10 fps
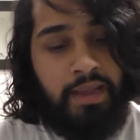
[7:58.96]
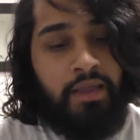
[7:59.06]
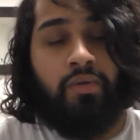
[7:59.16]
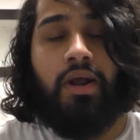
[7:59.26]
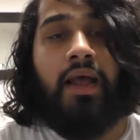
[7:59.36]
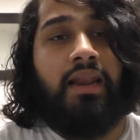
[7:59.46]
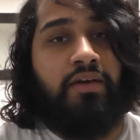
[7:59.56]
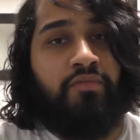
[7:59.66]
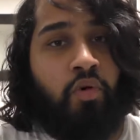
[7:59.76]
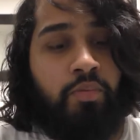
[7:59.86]
and Isla
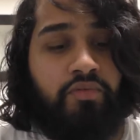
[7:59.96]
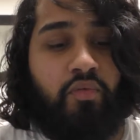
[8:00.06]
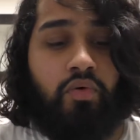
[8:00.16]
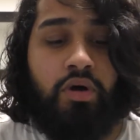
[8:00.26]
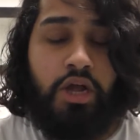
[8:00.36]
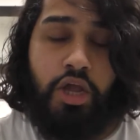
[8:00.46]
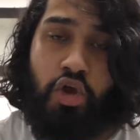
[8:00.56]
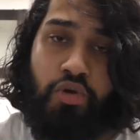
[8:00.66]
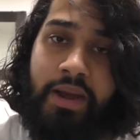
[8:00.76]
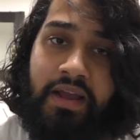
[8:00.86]
have fought before.
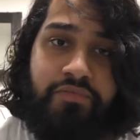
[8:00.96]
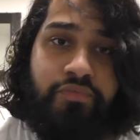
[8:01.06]
Good back and